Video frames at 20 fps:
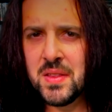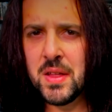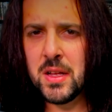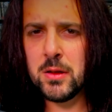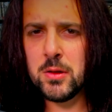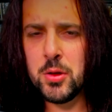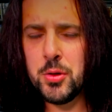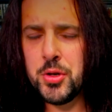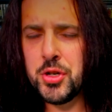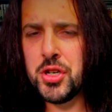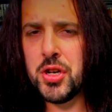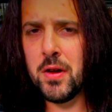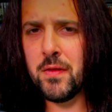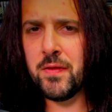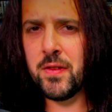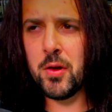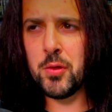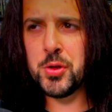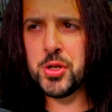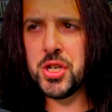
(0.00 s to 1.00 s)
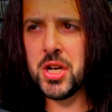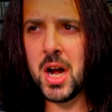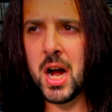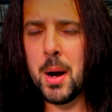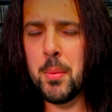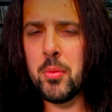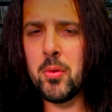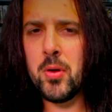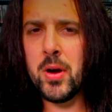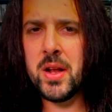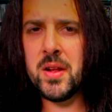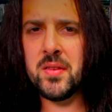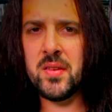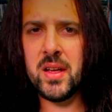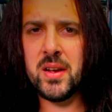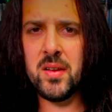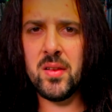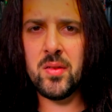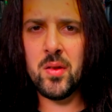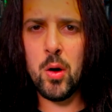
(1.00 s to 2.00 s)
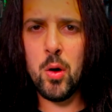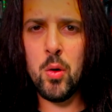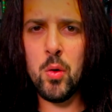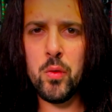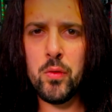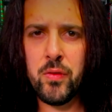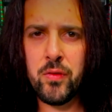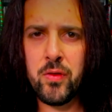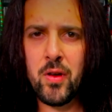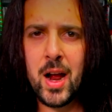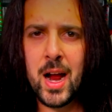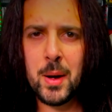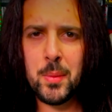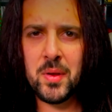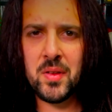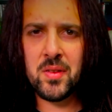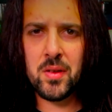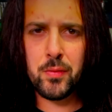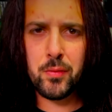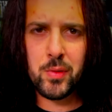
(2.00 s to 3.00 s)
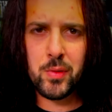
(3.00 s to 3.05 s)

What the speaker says: that Lucio Fulci operates in his own fragments of